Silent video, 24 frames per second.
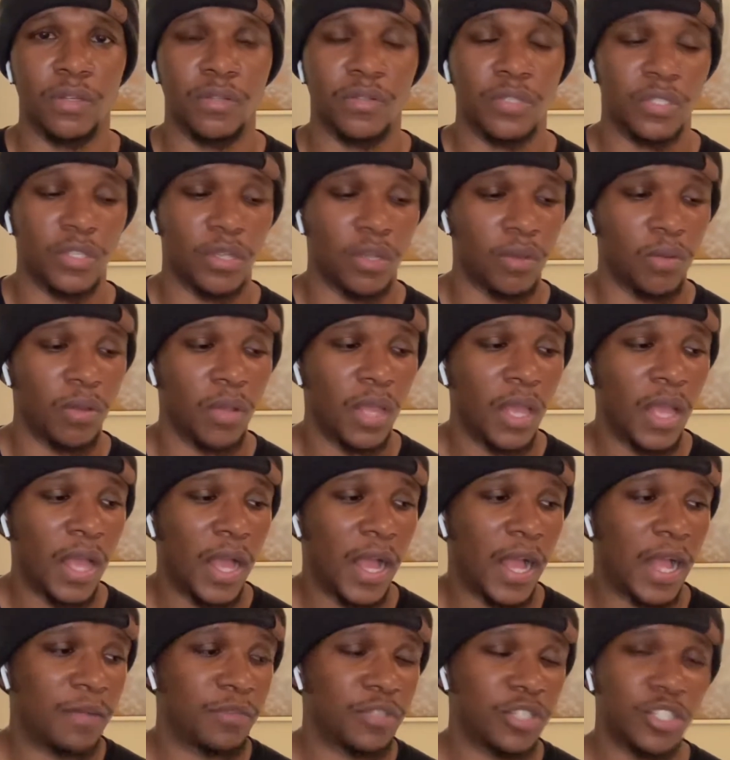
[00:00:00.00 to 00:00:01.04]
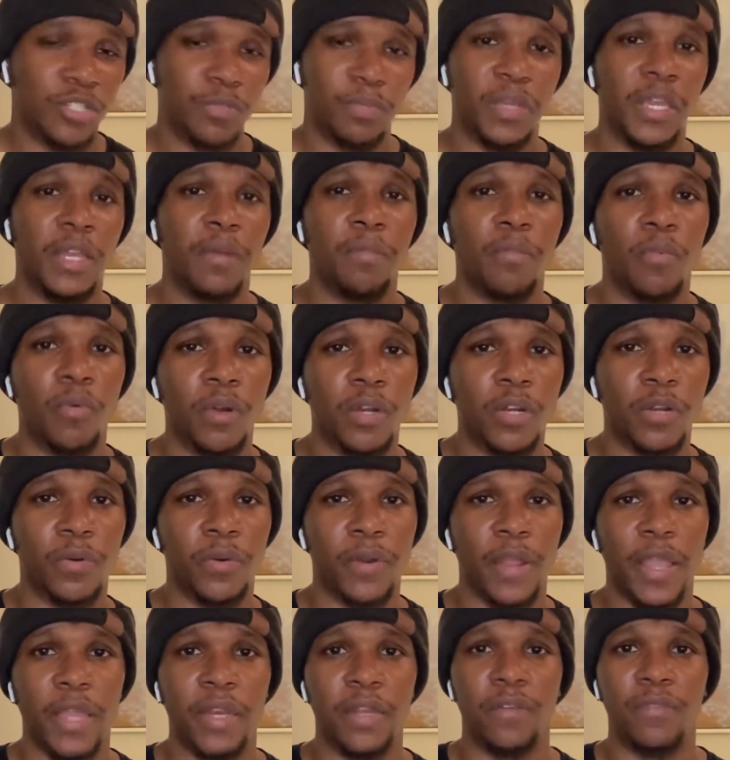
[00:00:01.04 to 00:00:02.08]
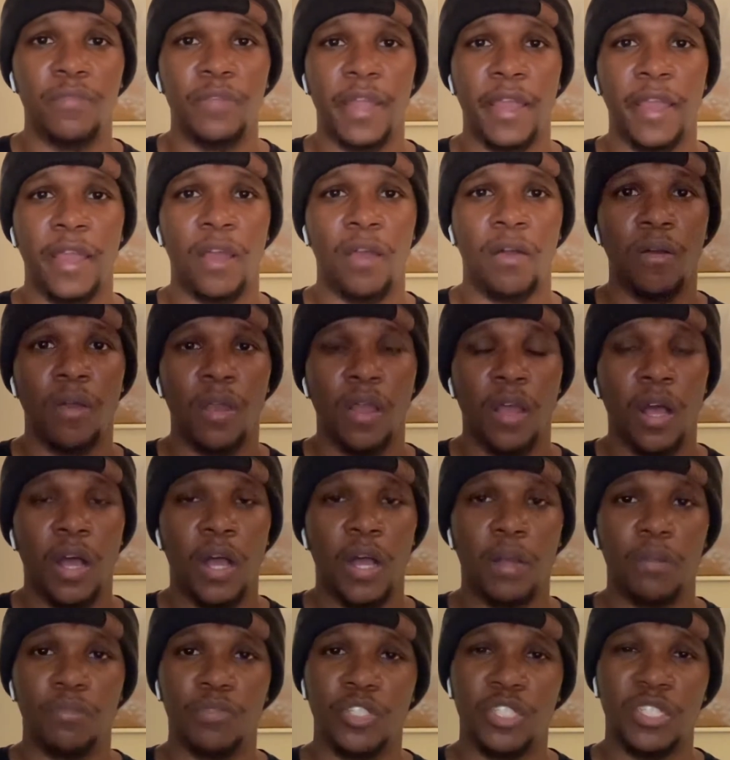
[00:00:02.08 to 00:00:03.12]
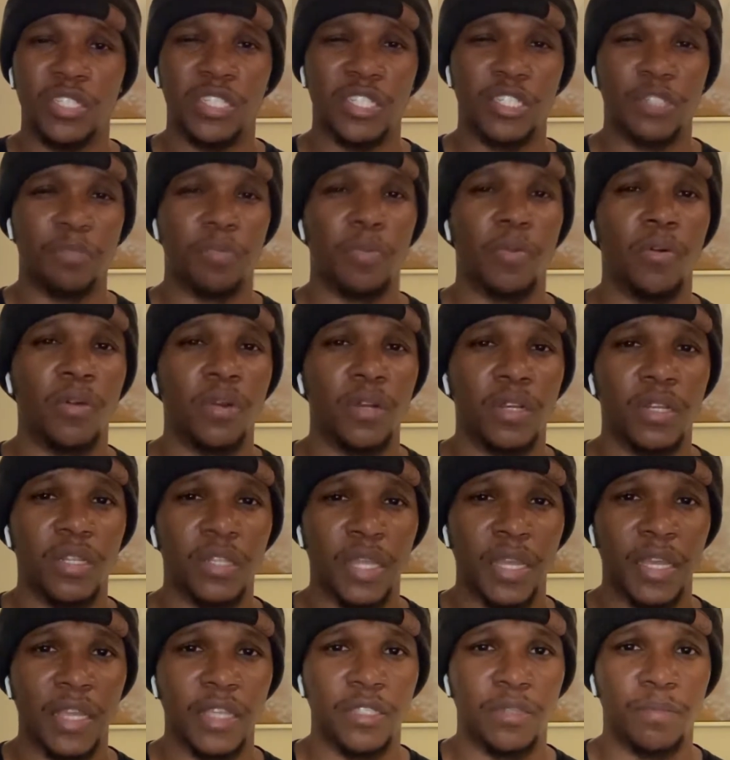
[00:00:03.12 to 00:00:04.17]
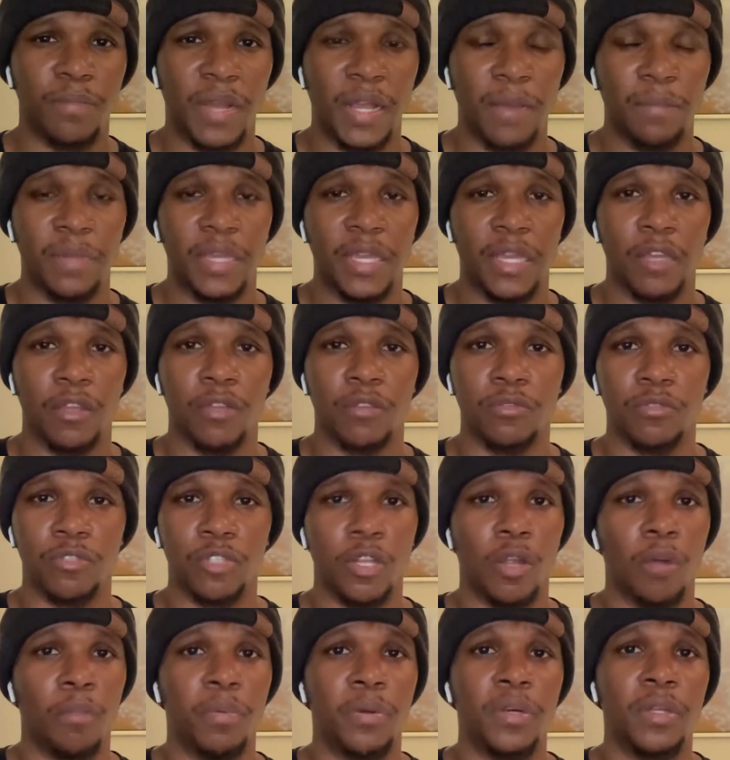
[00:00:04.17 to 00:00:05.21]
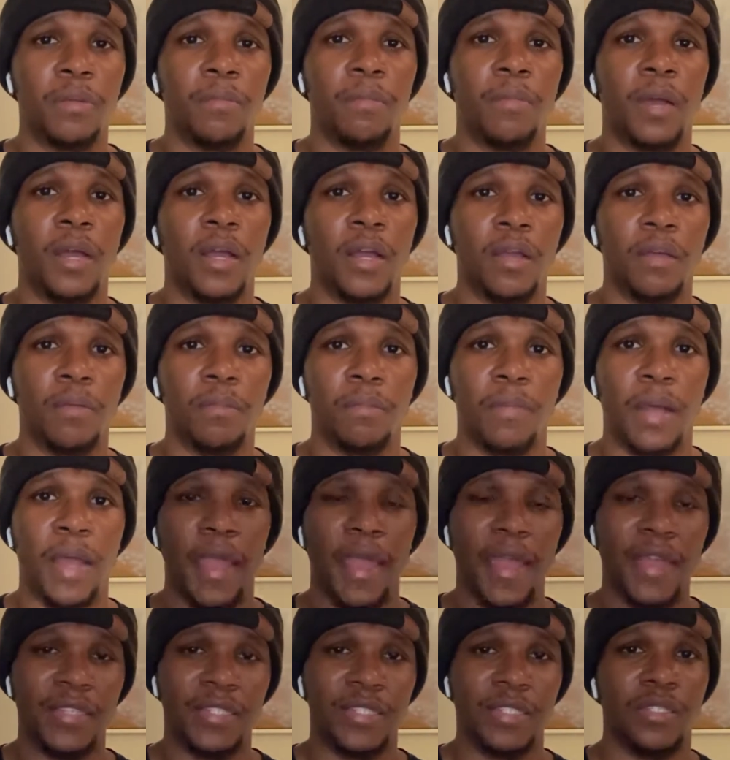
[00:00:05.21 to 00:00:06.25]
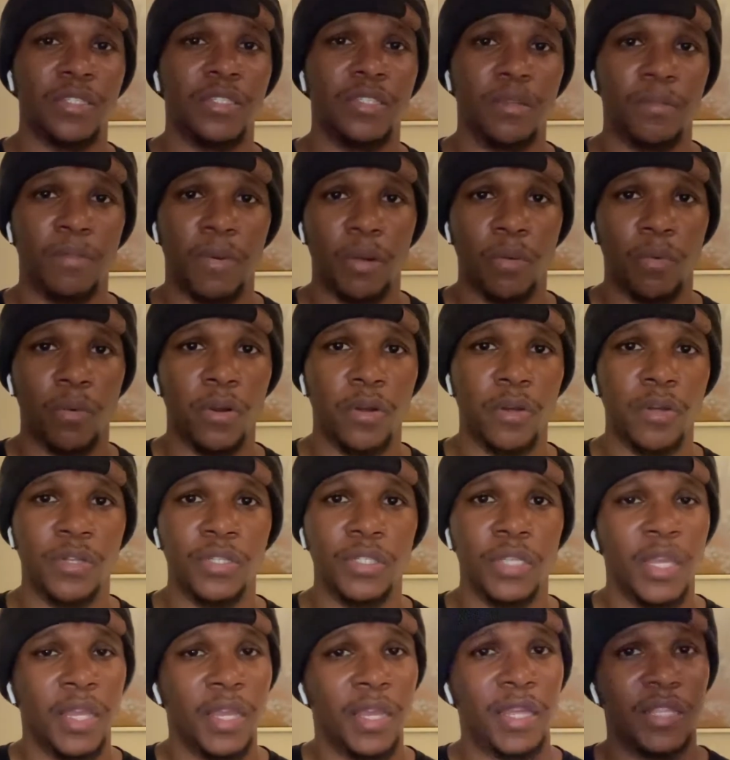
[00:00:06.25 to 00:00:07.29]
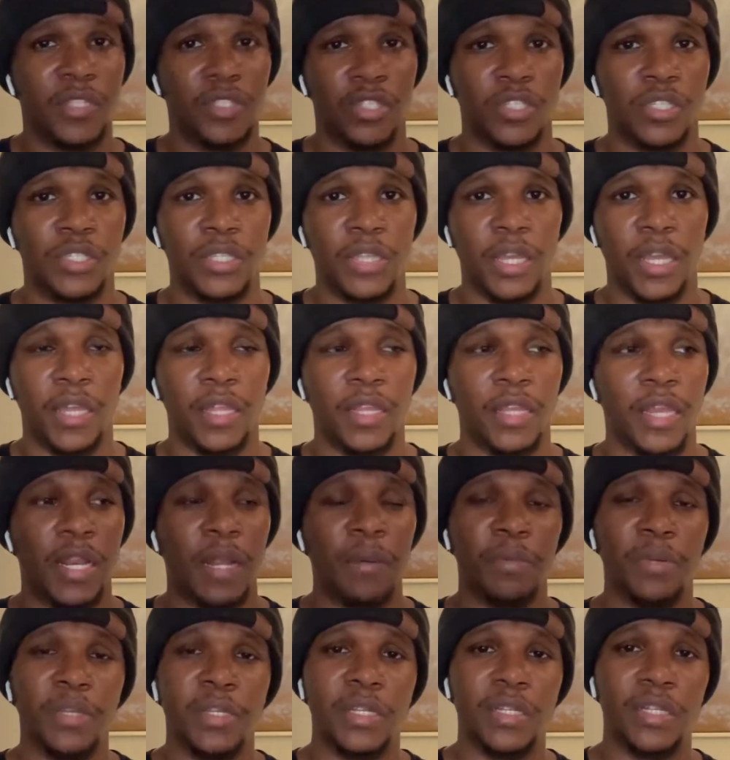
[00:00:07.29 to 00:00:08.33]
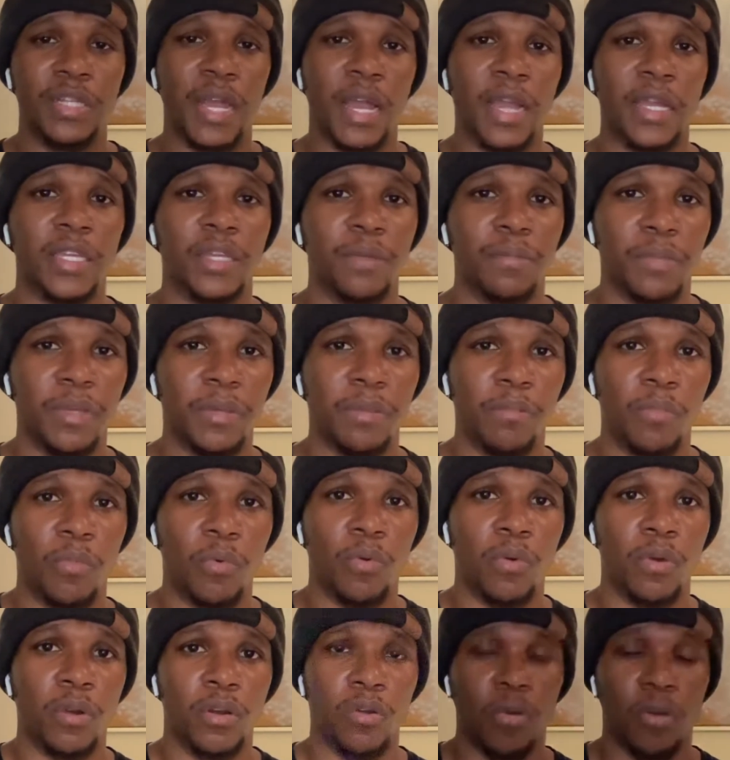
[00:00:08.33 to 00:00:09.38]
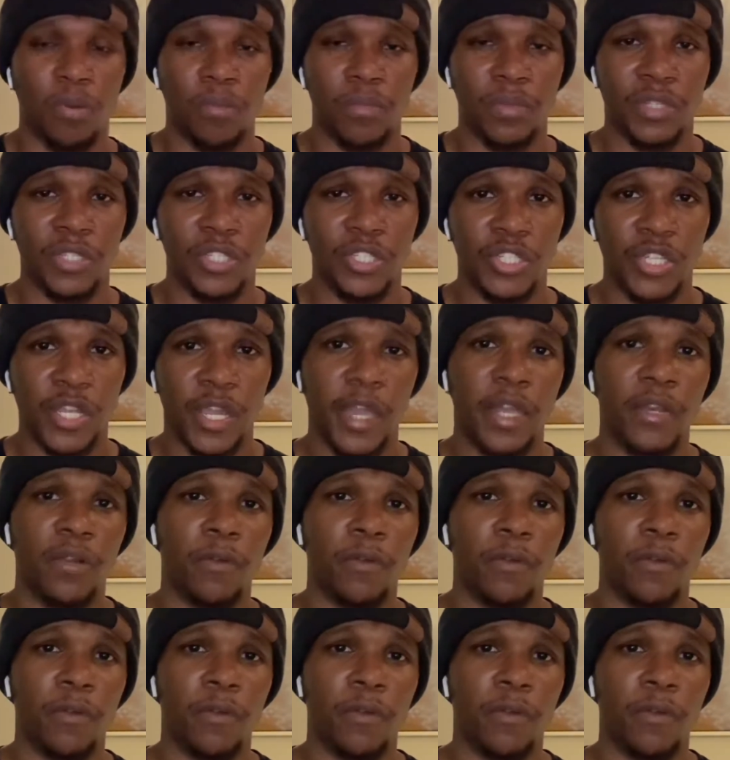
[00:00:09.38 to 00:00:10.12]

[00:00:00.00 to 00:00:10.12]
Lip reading: So I'm just being more creative now, just exploring the things by being, putting my actions to my words, and just saying that I'm going to document more on this channel.